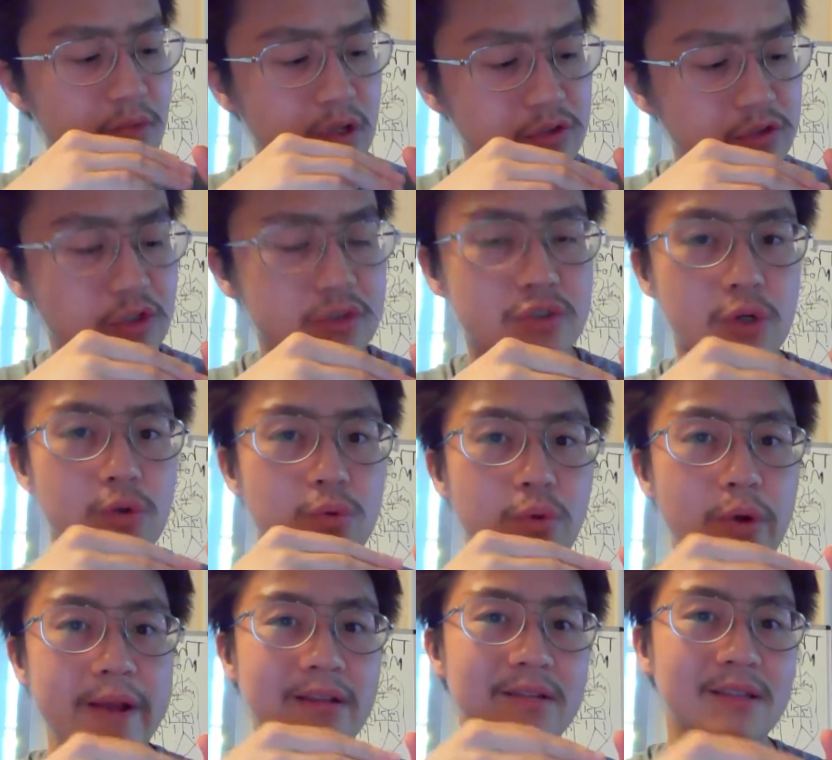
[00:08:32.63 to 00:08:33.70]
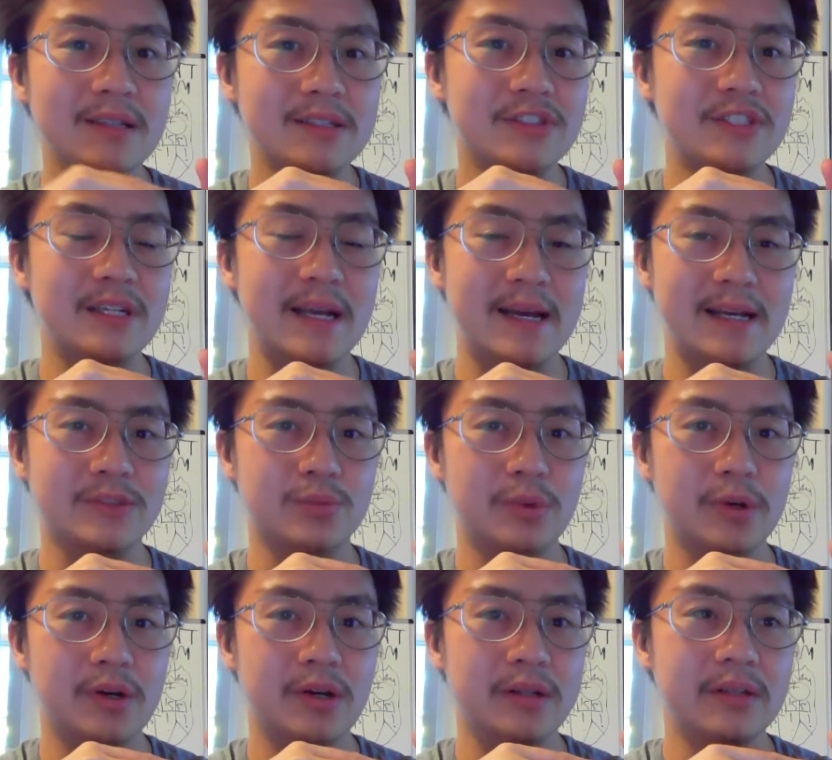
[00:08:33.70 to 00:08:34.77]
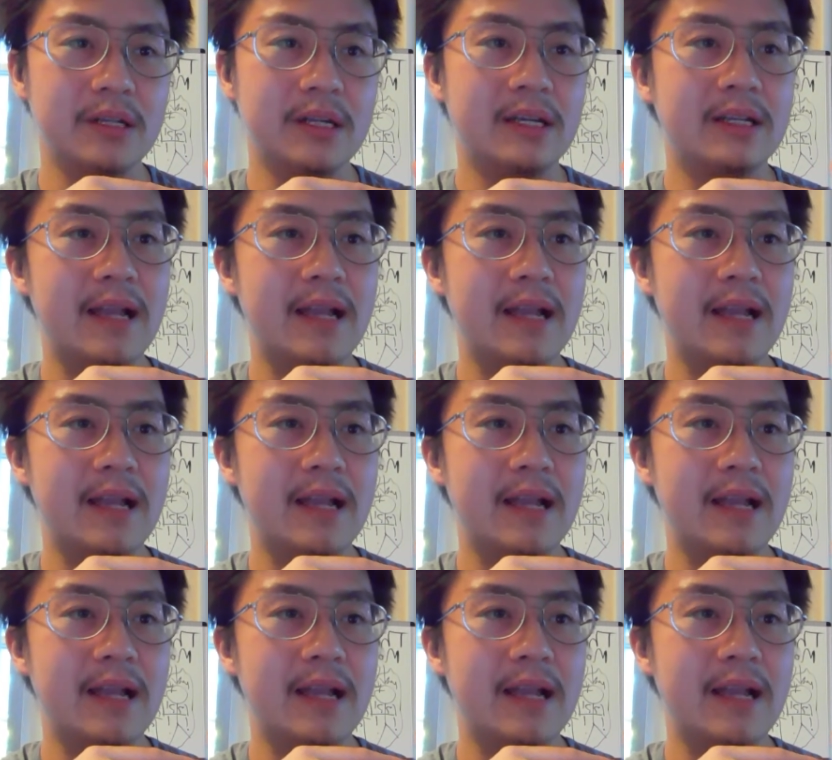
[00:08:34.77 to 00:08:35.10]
So it's a great listen as well.